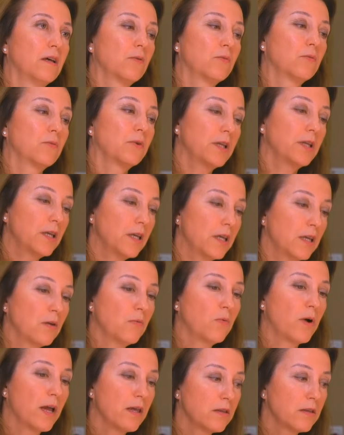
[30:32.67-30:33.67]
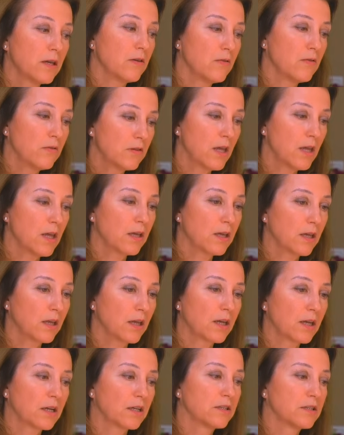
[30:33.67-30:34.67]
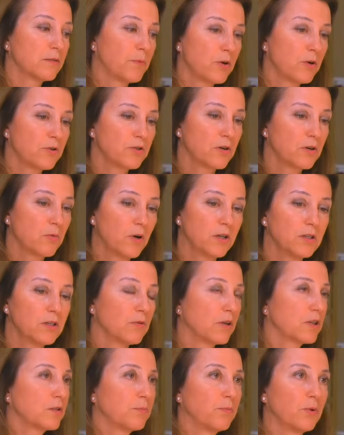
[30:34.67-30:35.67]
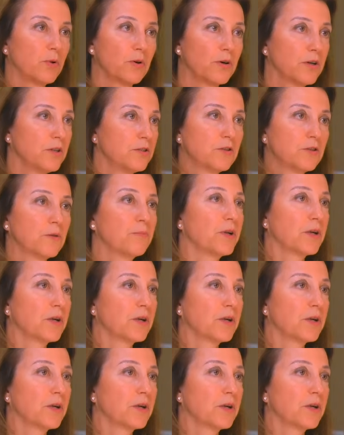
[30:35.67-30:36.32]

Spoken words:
A really key way that you think and get exposure to what to explore is your